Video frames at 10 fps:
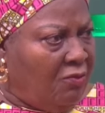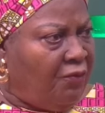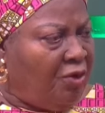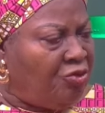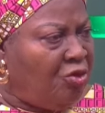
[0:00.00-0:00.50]

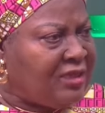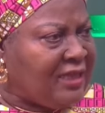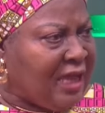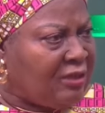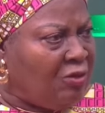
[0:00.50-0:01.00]
For those
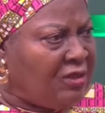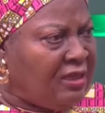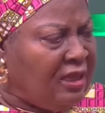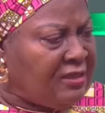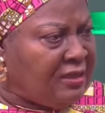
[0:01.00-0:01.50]
that are not
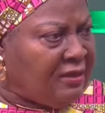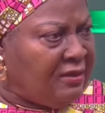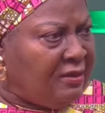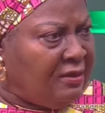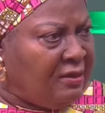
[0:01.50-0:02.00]
lazy,
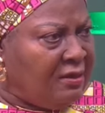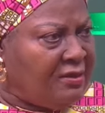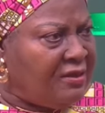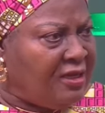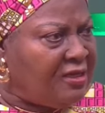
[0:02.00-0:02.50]

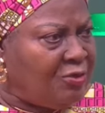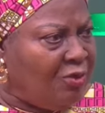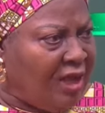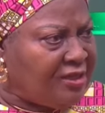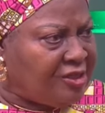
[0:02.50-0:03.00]
there is
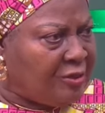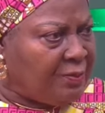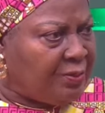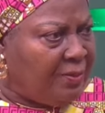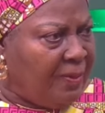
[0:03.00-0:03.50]
no hardship.
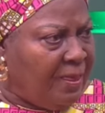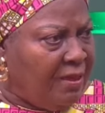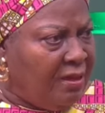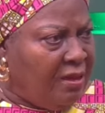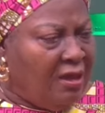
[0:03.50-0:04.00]

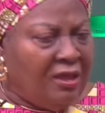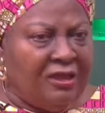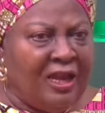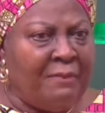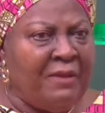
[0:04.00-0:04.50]

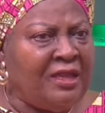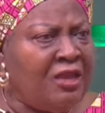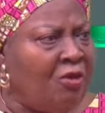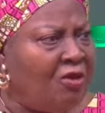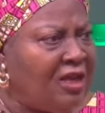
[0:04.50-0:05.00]
There are
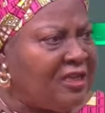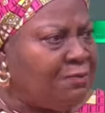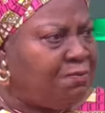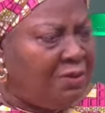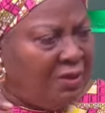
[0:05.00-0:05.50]
many
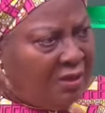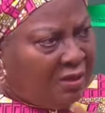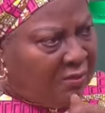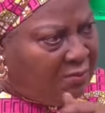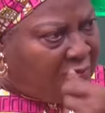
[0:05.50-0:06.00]
youngsters
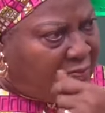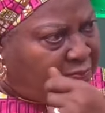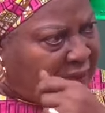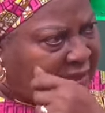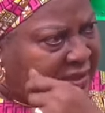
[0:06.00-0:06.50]

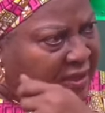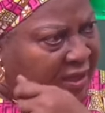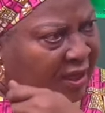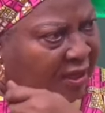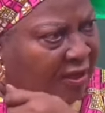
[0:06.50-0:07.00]

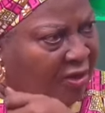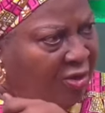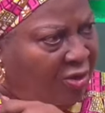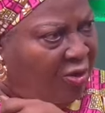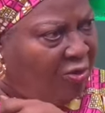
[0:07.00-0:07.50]
plaiting hair
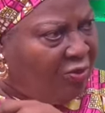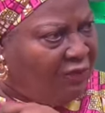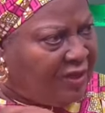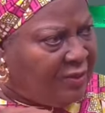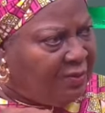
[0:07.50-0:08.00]
all
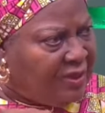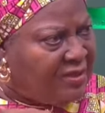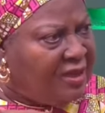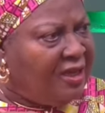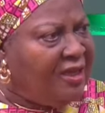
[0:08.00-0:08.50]
over the
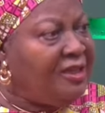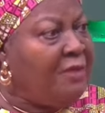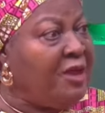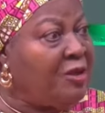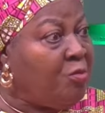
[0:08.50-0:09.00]
place.
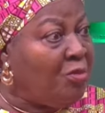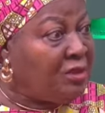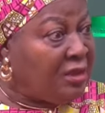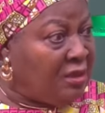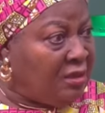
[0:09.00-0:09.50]
They make
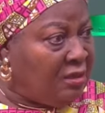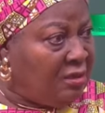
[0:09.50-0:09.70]
money.